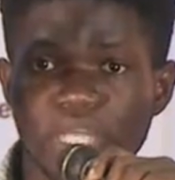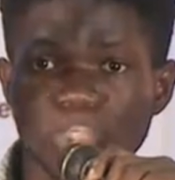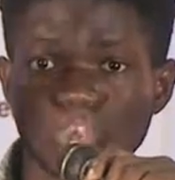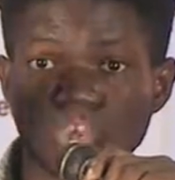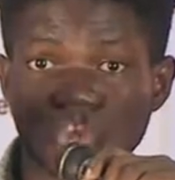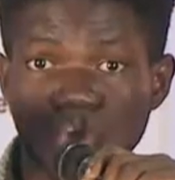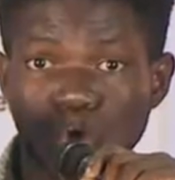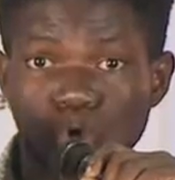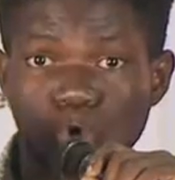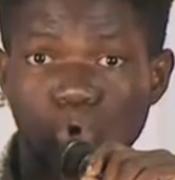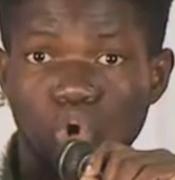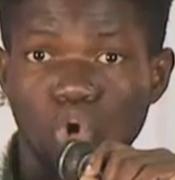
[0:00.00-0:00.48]

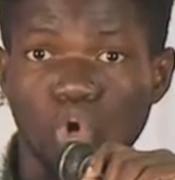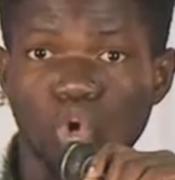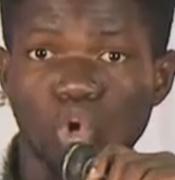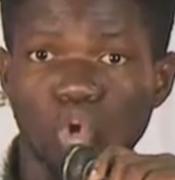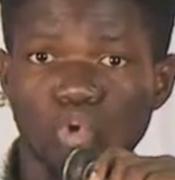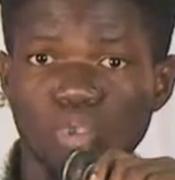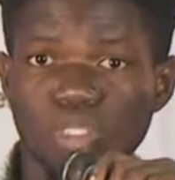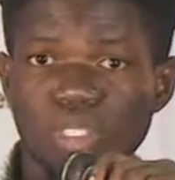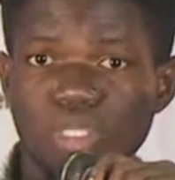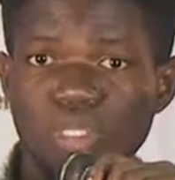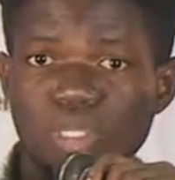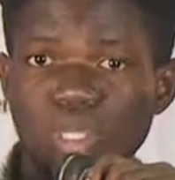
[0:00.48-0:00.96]
Django
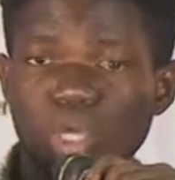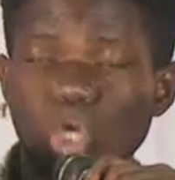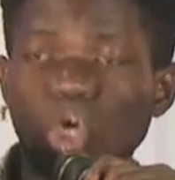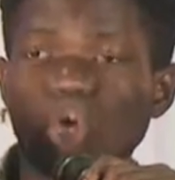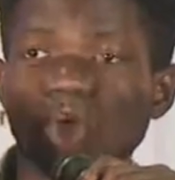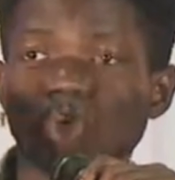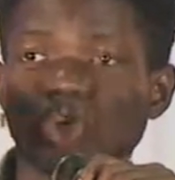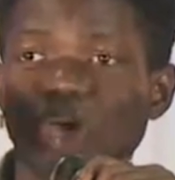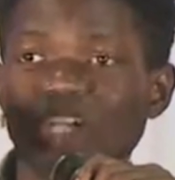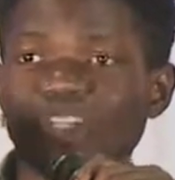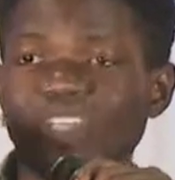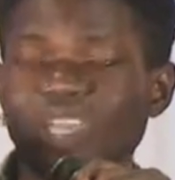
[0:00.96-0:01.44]
code,
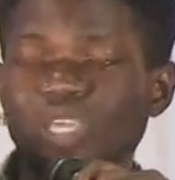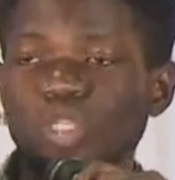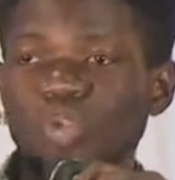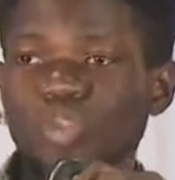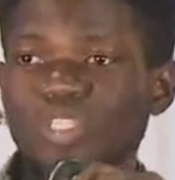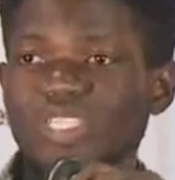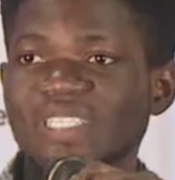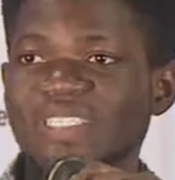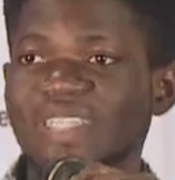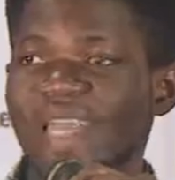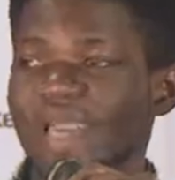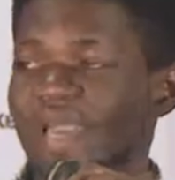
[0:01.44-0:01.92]
you actually
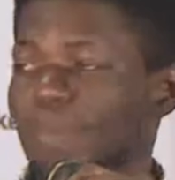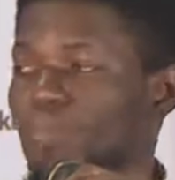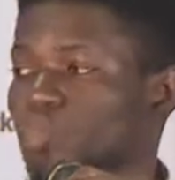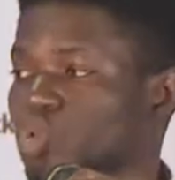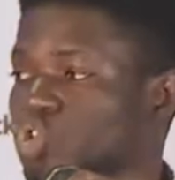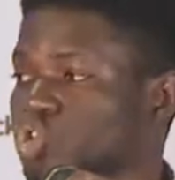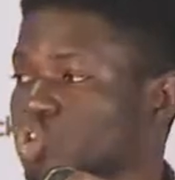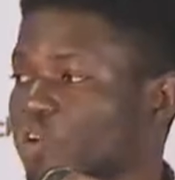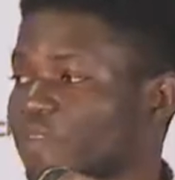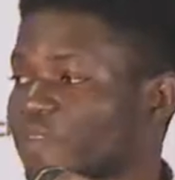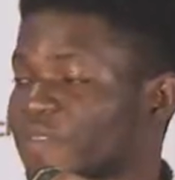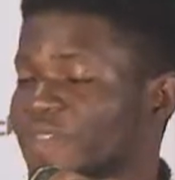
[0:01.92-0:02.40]
notice that
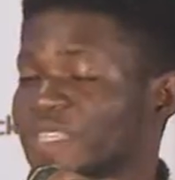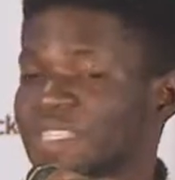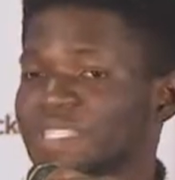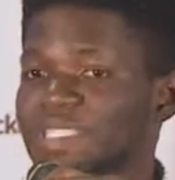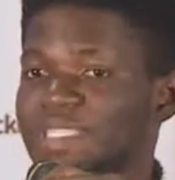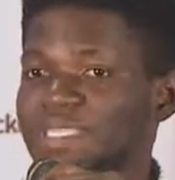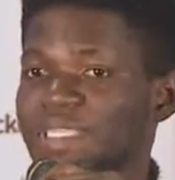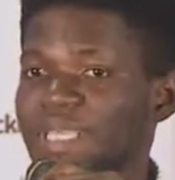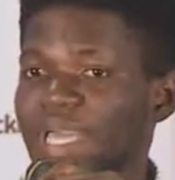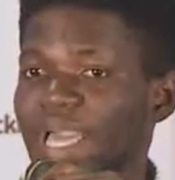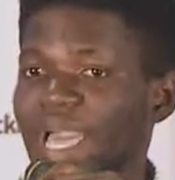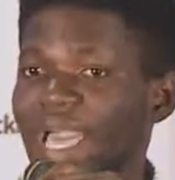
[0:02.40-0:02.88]
most of
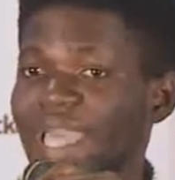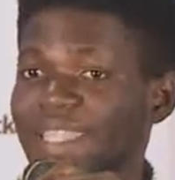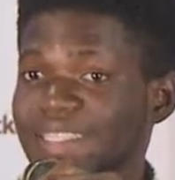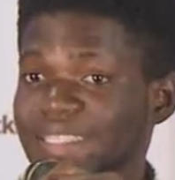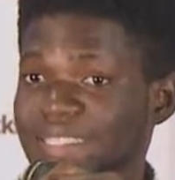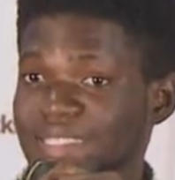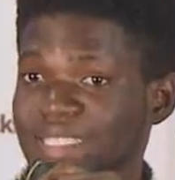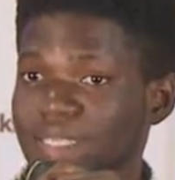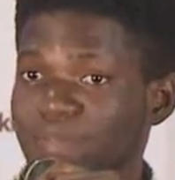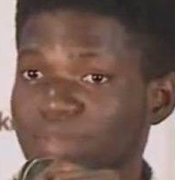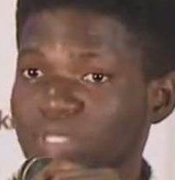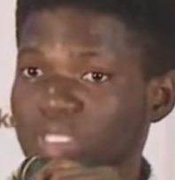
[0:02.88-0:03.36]
it are the
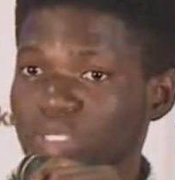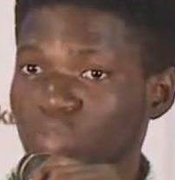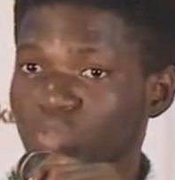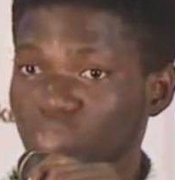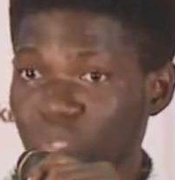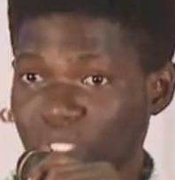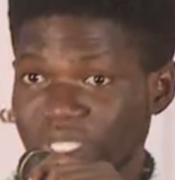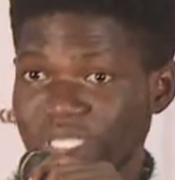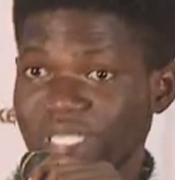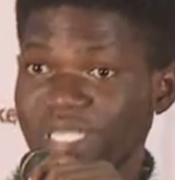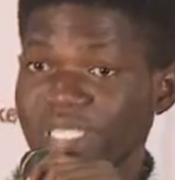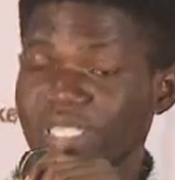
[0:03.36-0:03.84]
same thing.
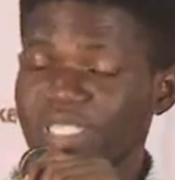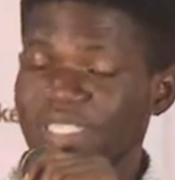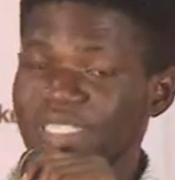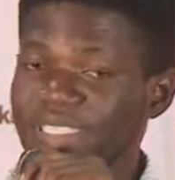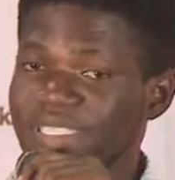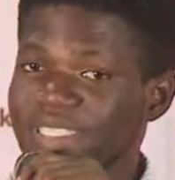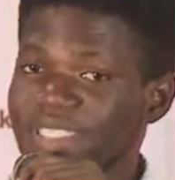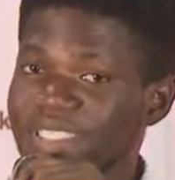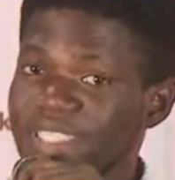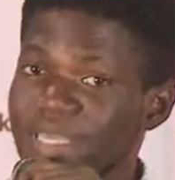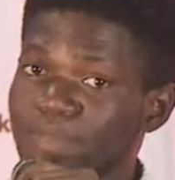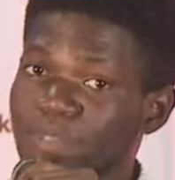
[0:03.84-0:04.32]
It is
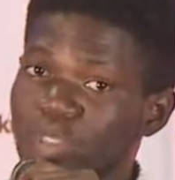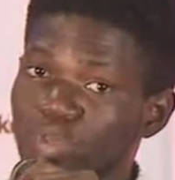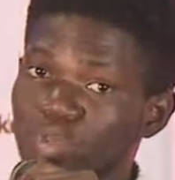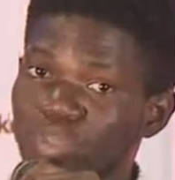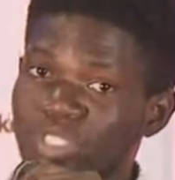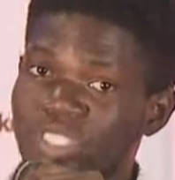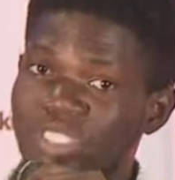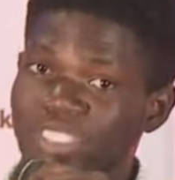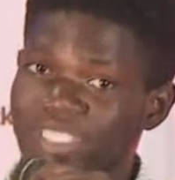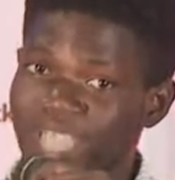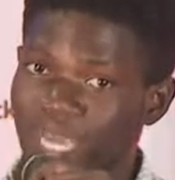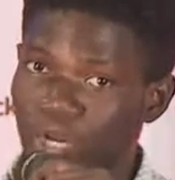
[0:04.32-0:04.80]
the same thing
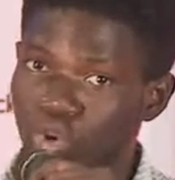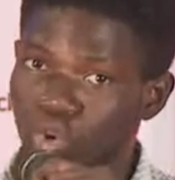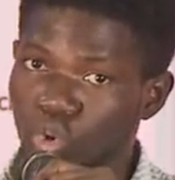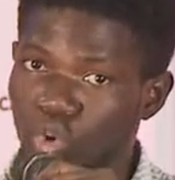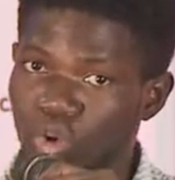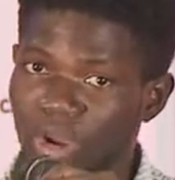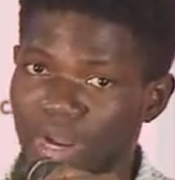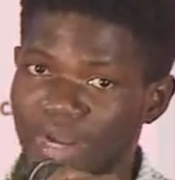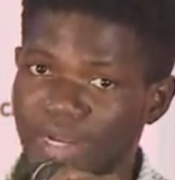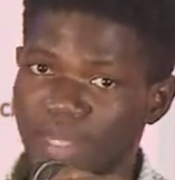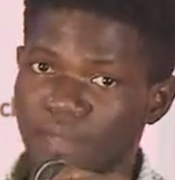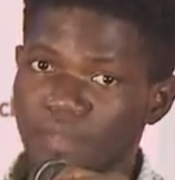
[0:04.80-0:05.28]
with Django
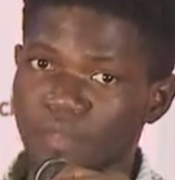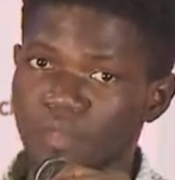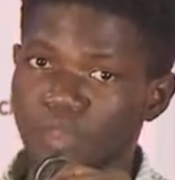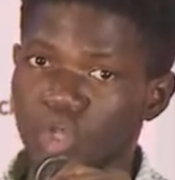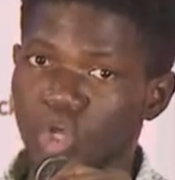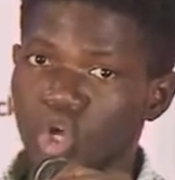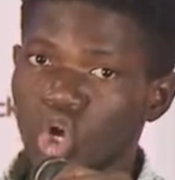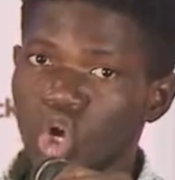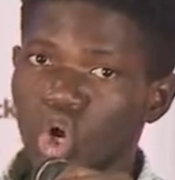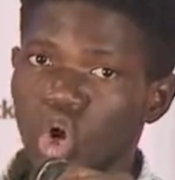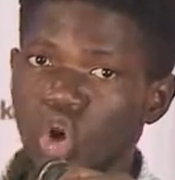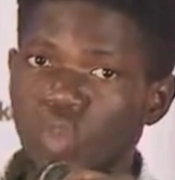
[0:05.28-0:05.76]
ORM,
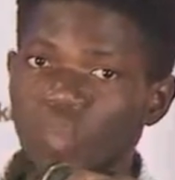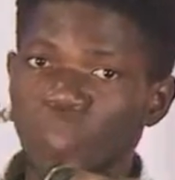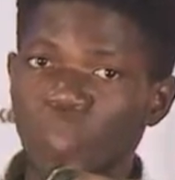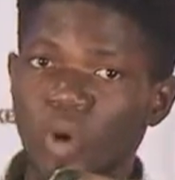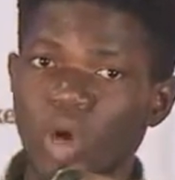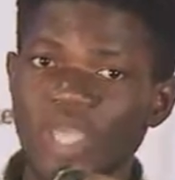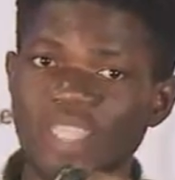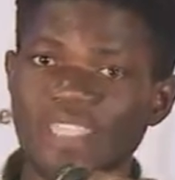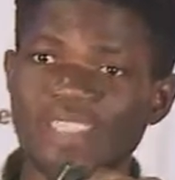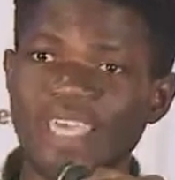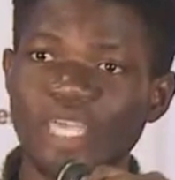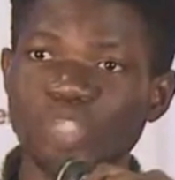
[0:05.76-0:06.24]
but
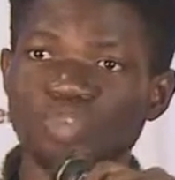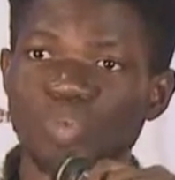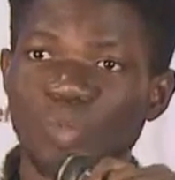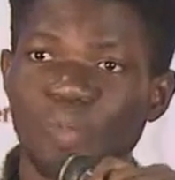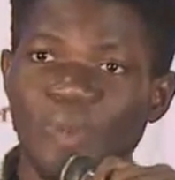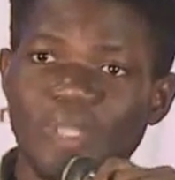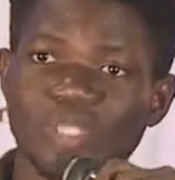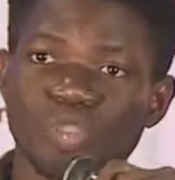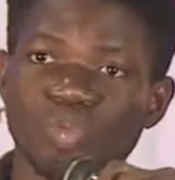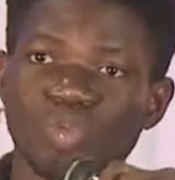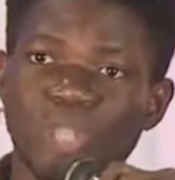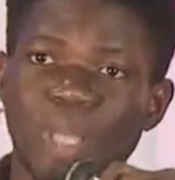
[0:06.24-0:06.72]
it gets to a
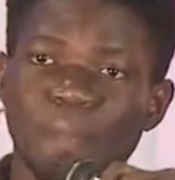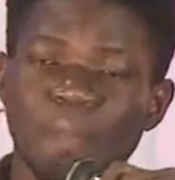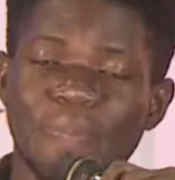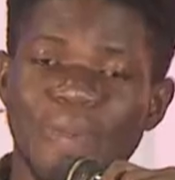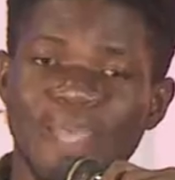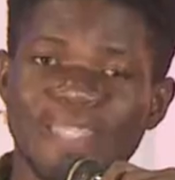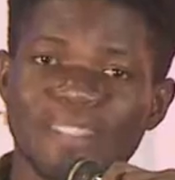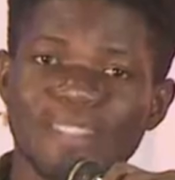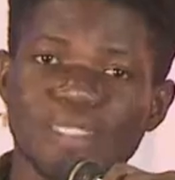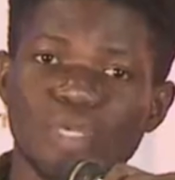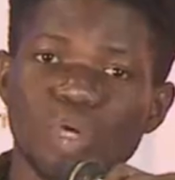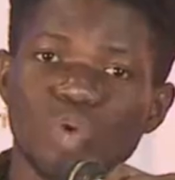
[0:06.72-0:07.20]
particular
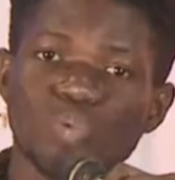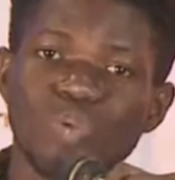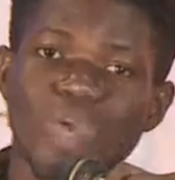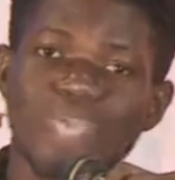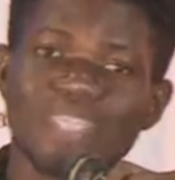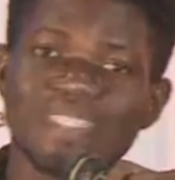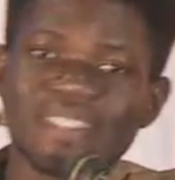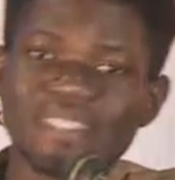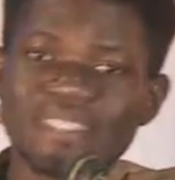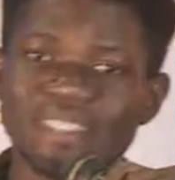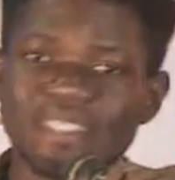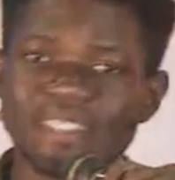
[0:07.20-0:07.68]
part where
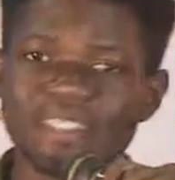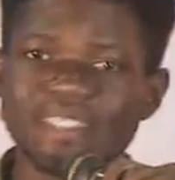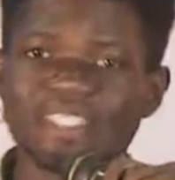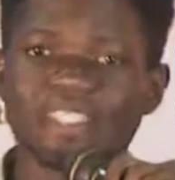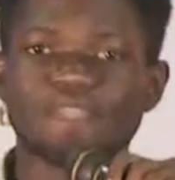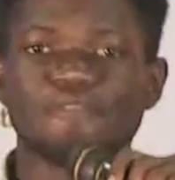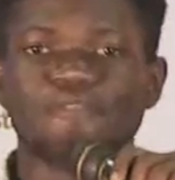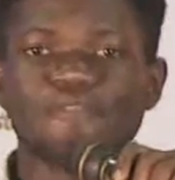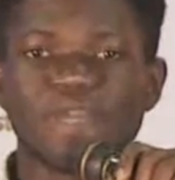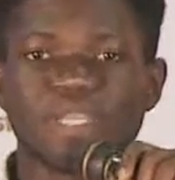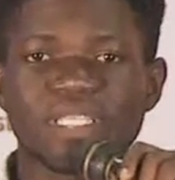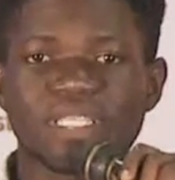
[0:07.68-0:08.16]
it is
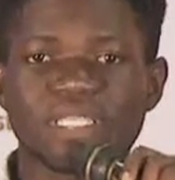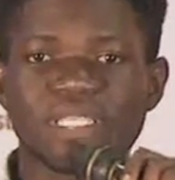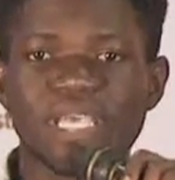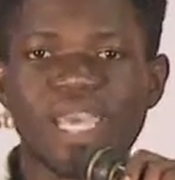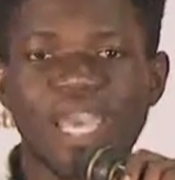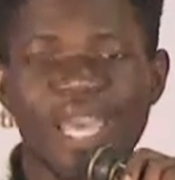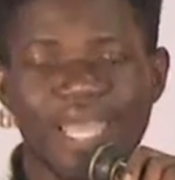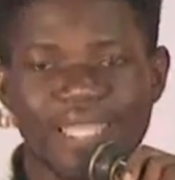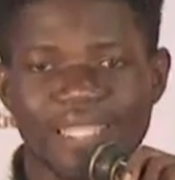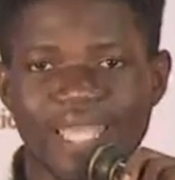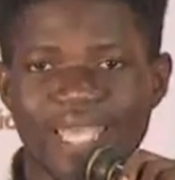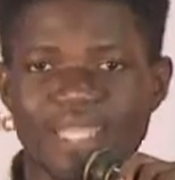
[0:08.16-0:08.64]
different,
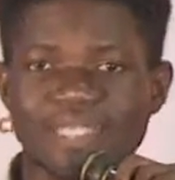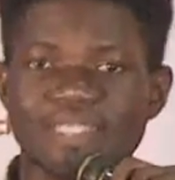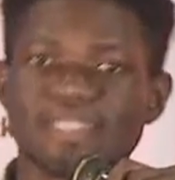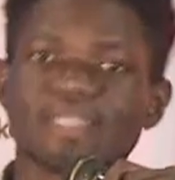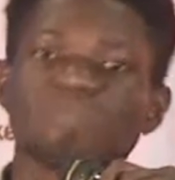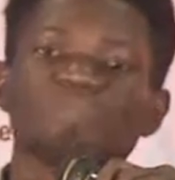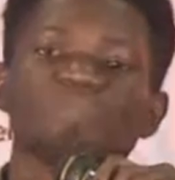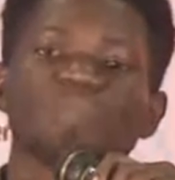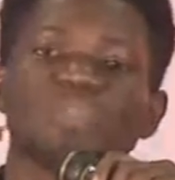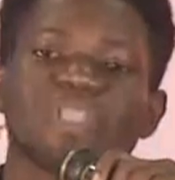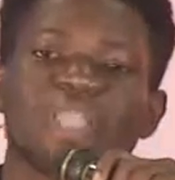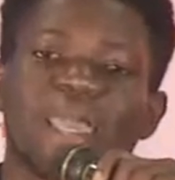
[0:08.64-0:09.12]
and that's
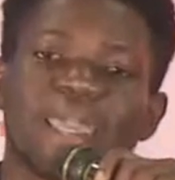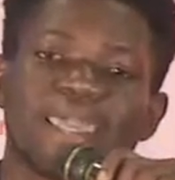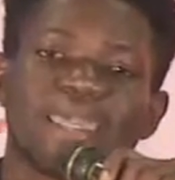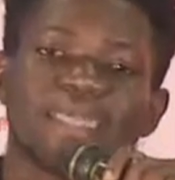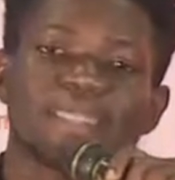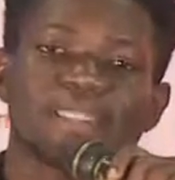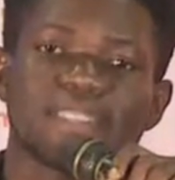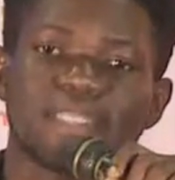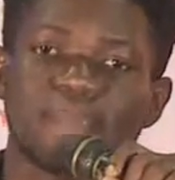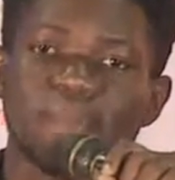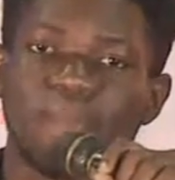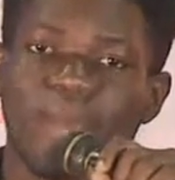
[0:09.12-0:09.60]

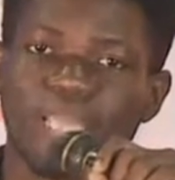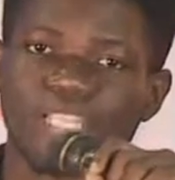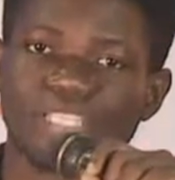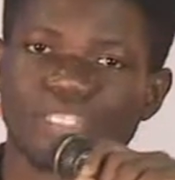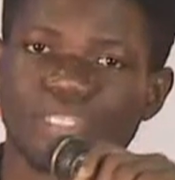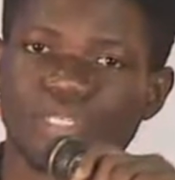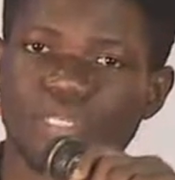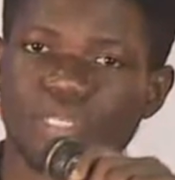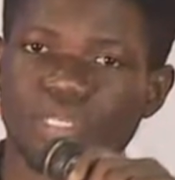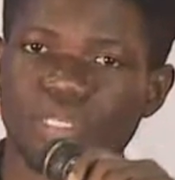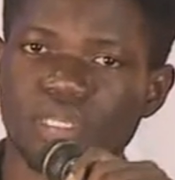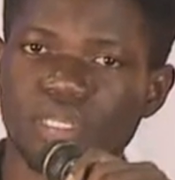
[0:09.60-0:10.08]
like the
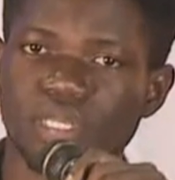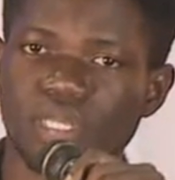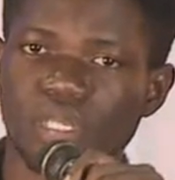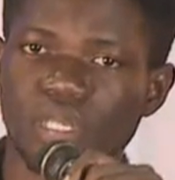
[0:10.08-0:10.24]
magic.